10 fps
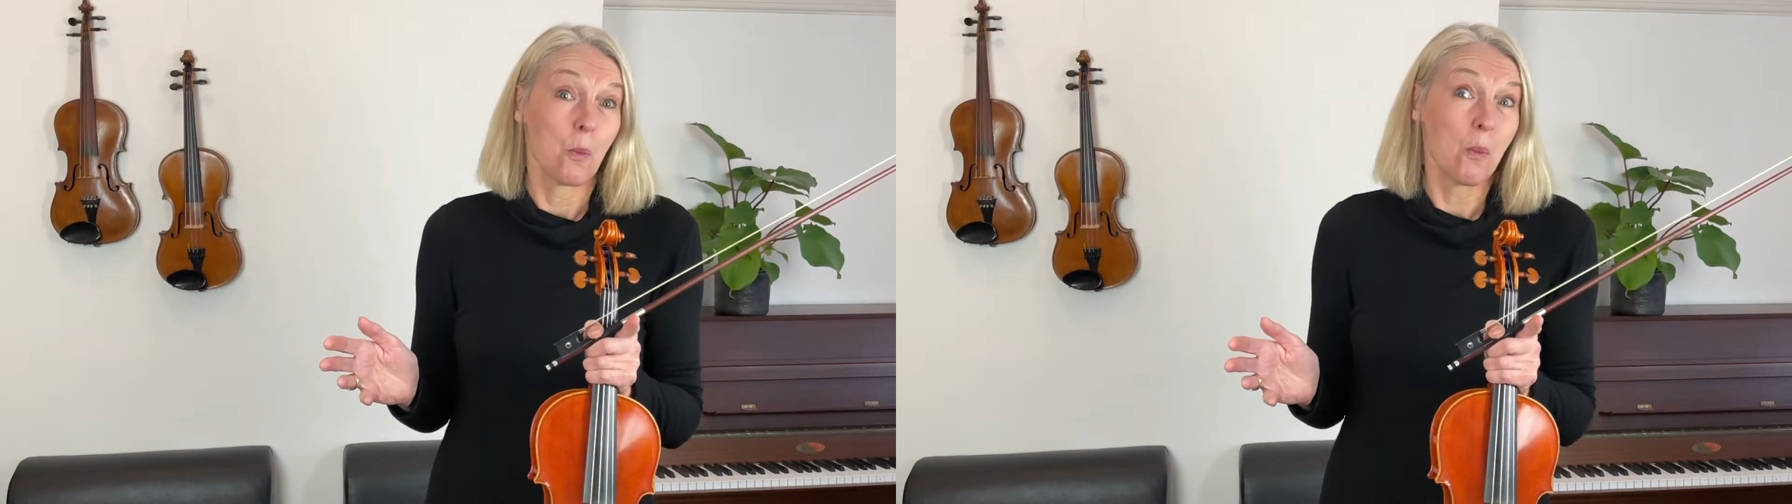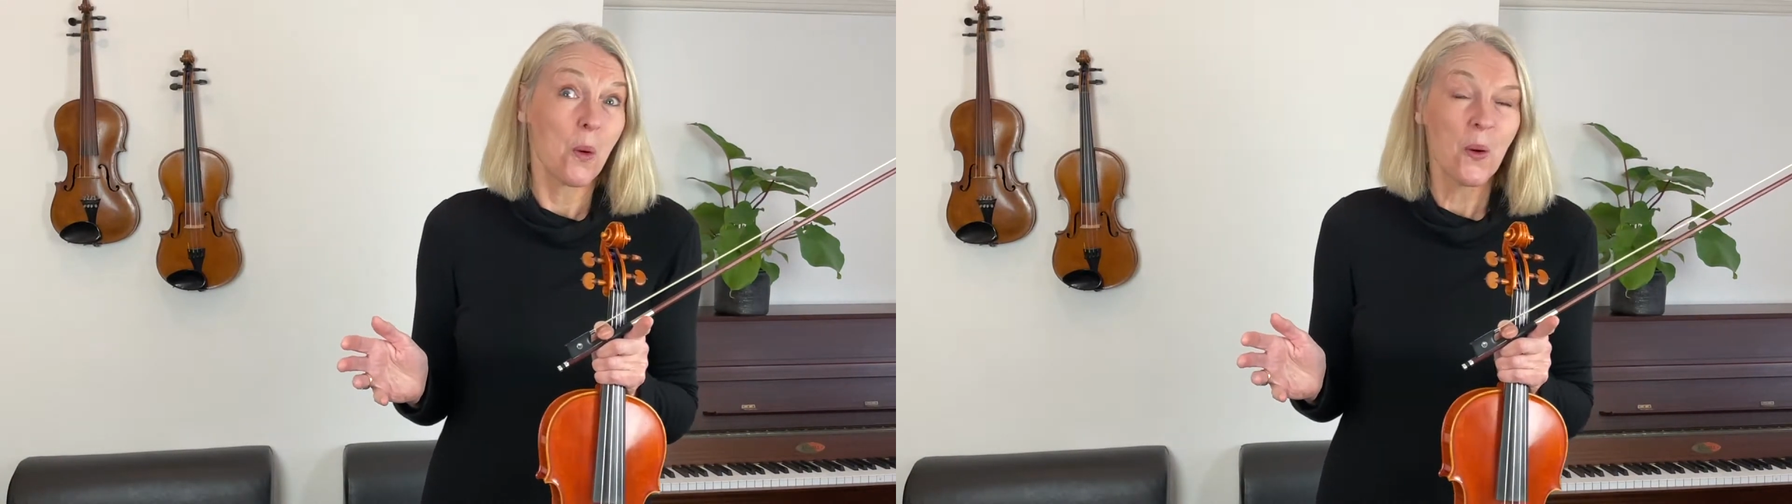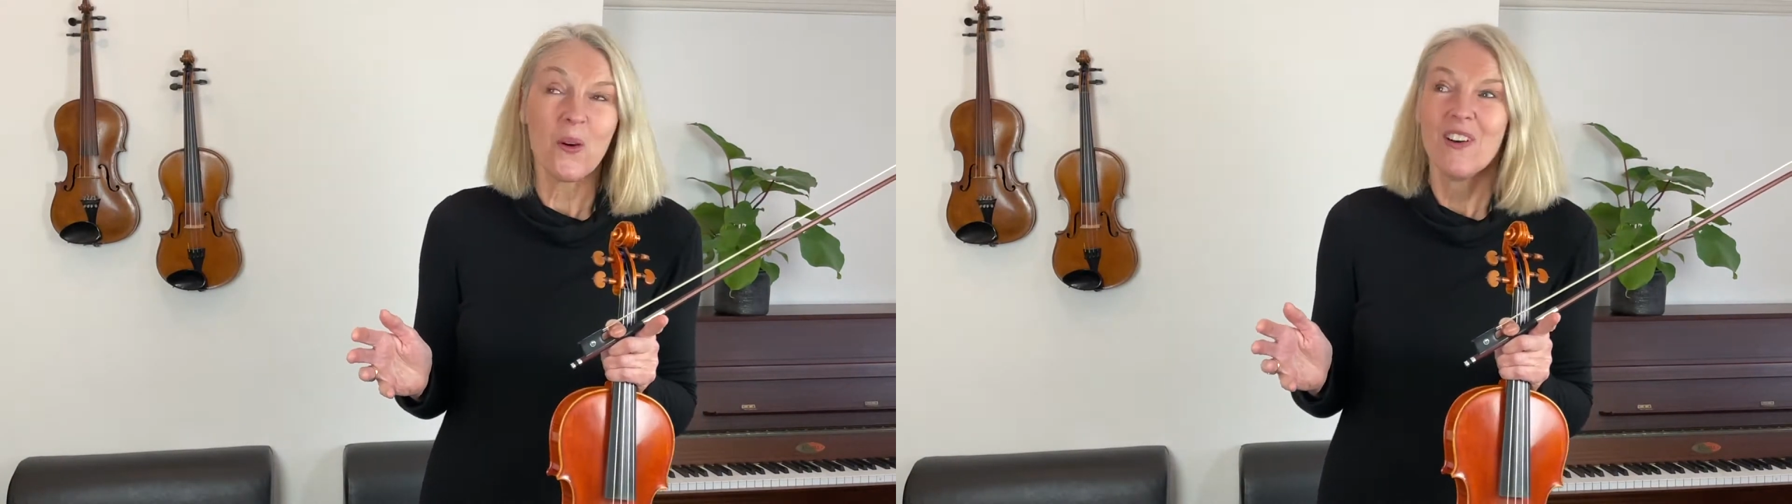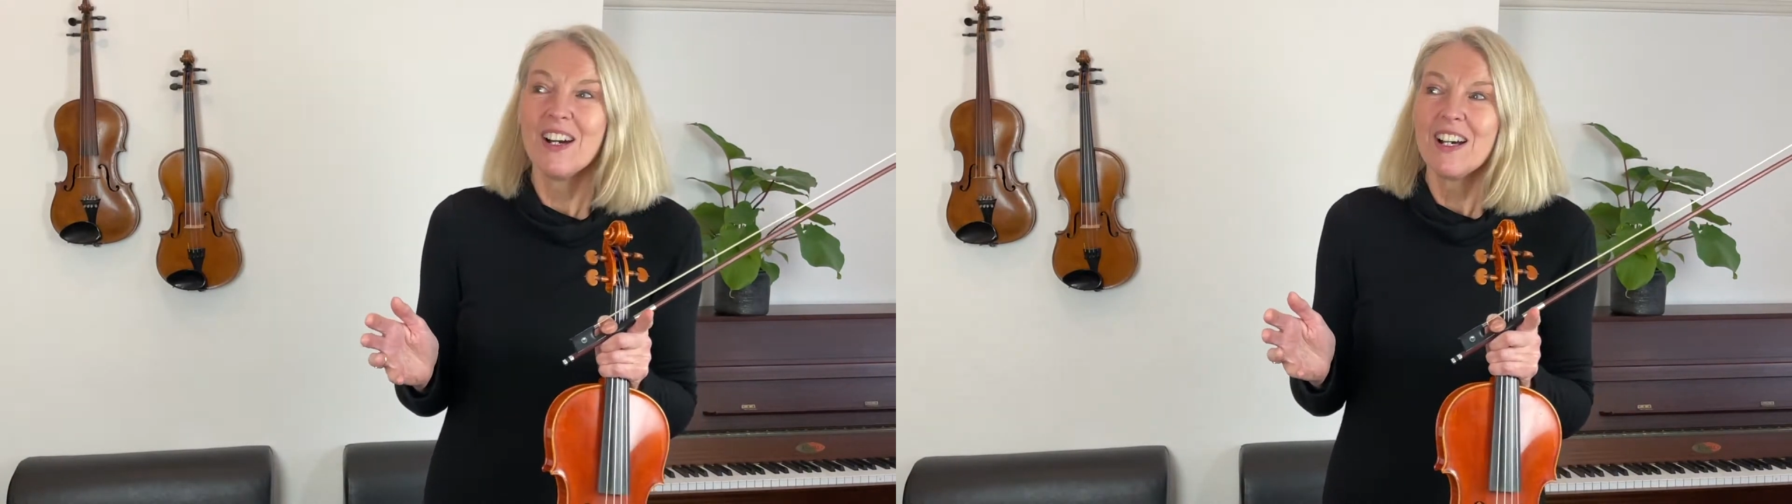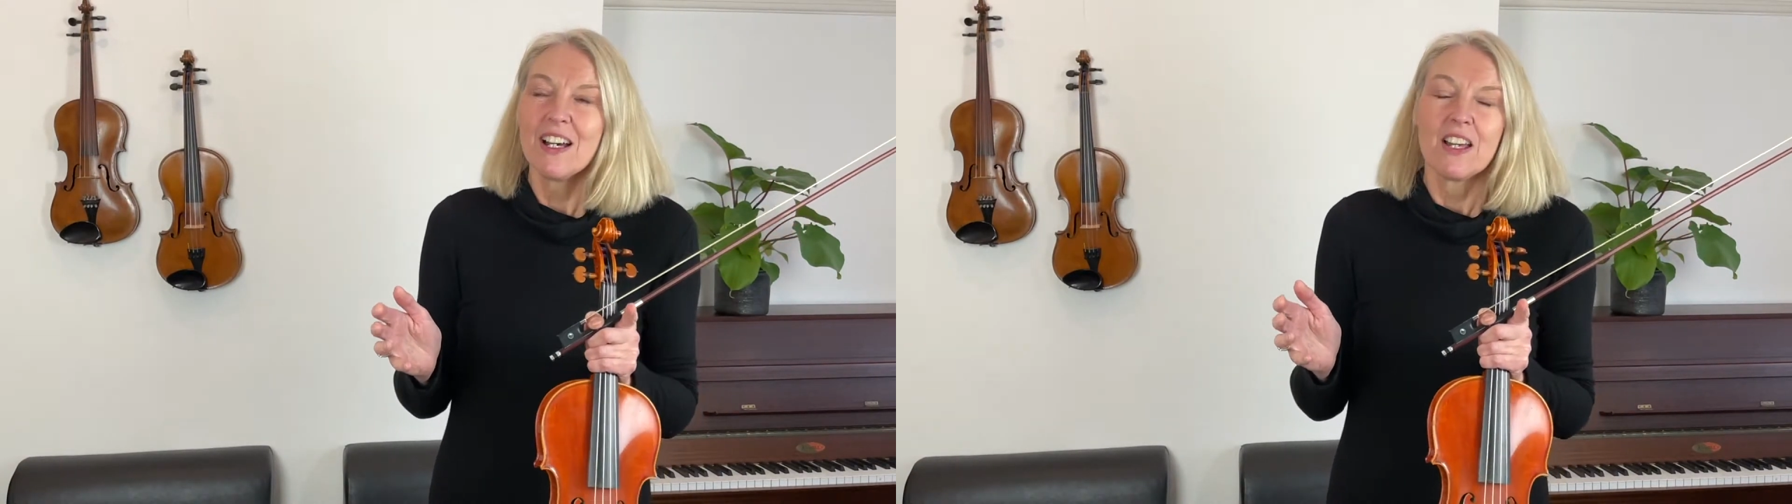more
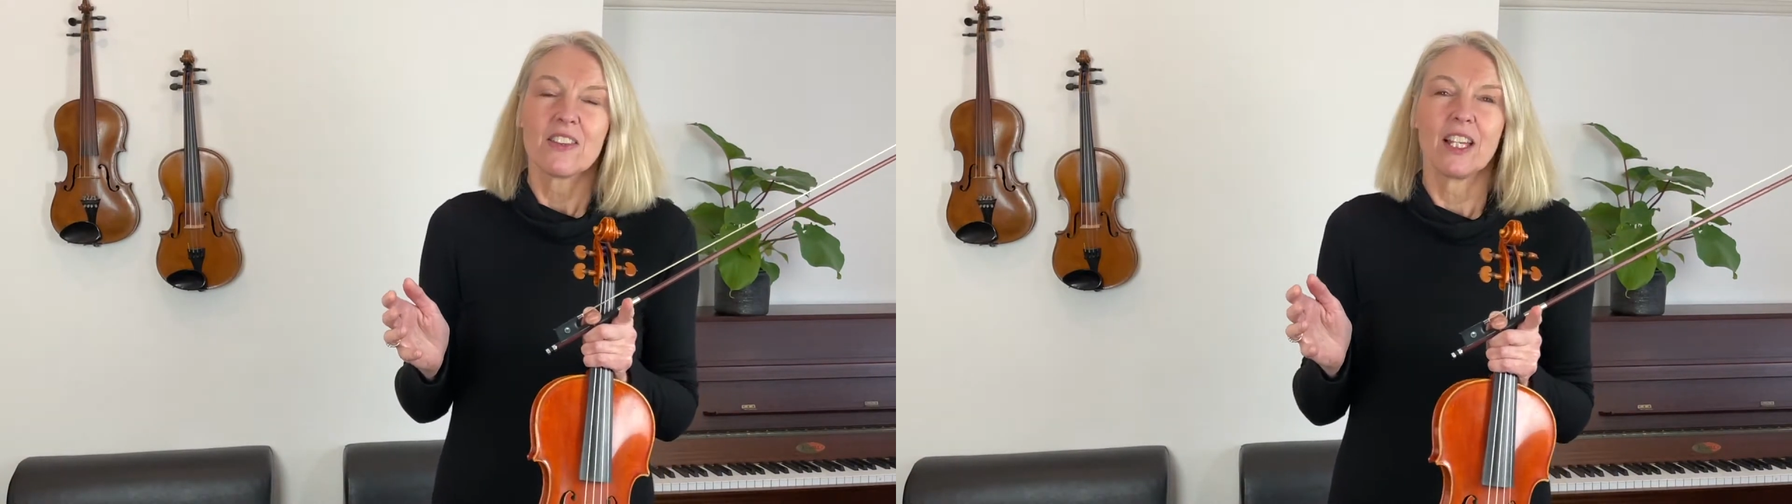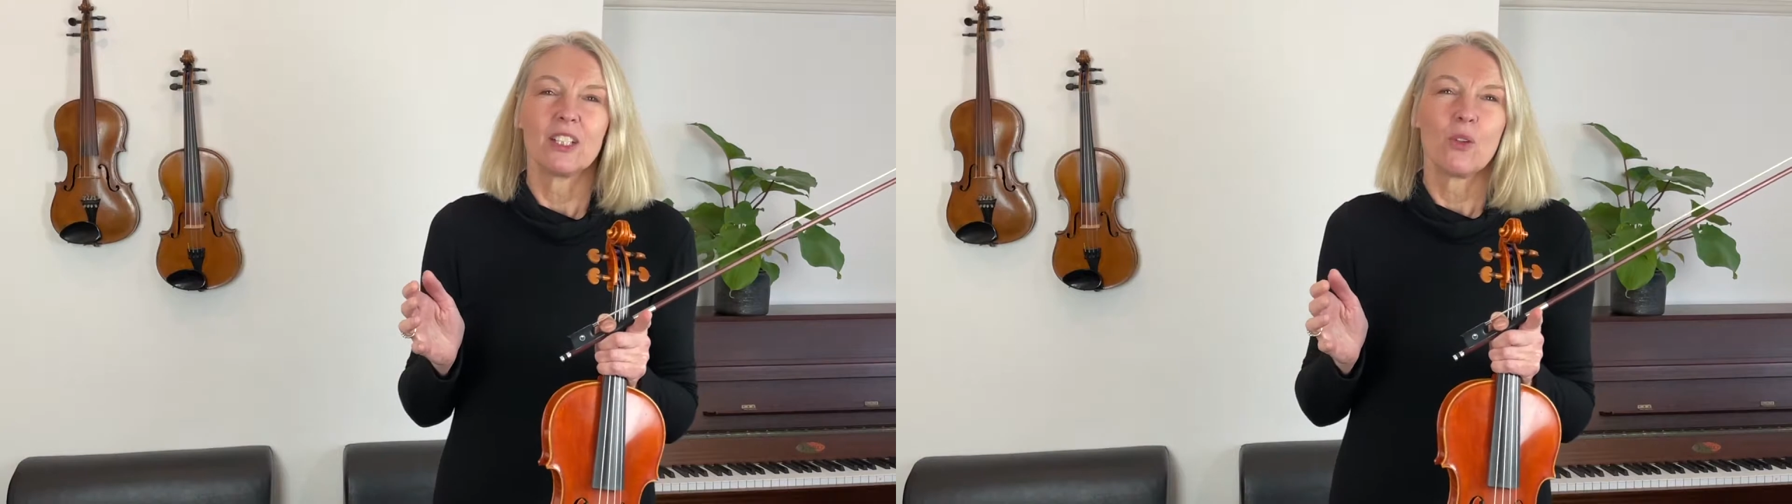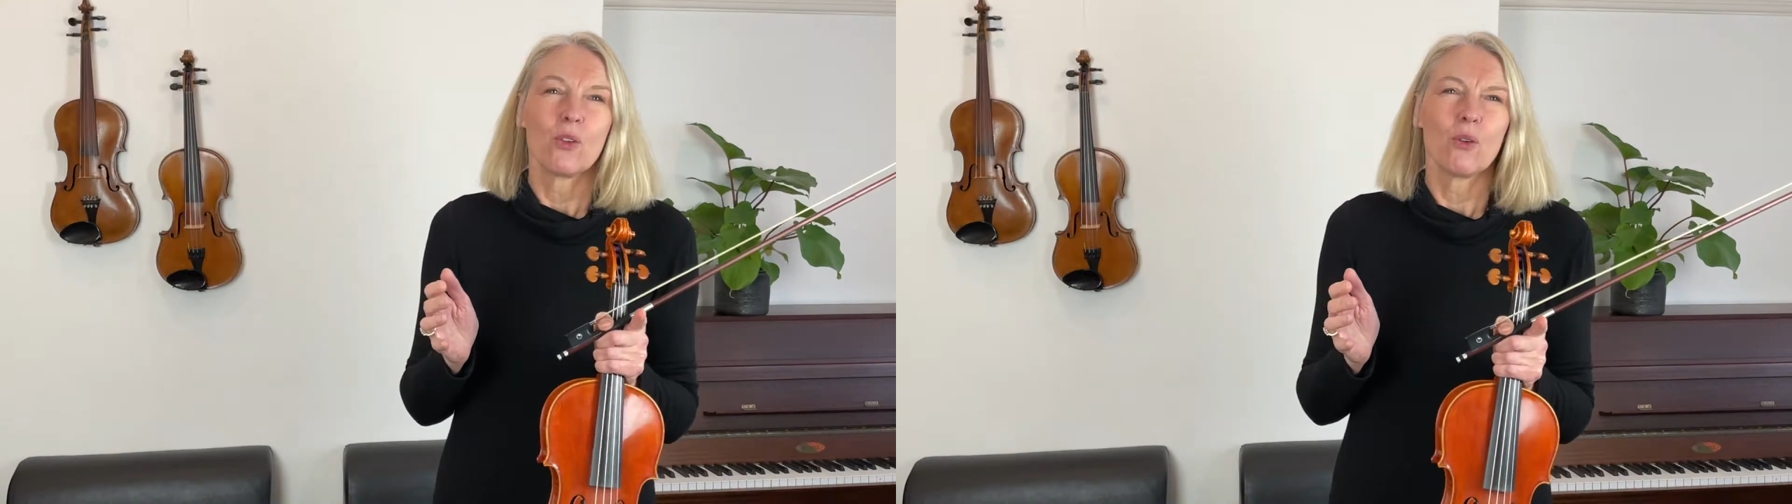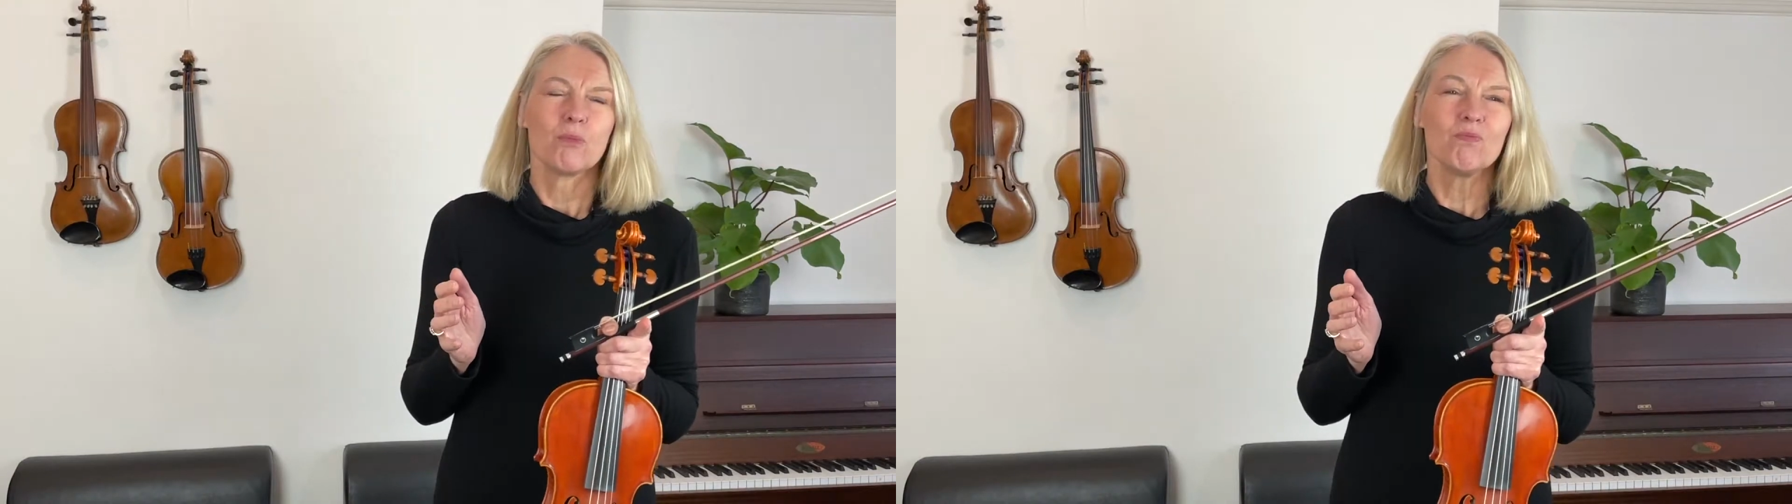that you thought,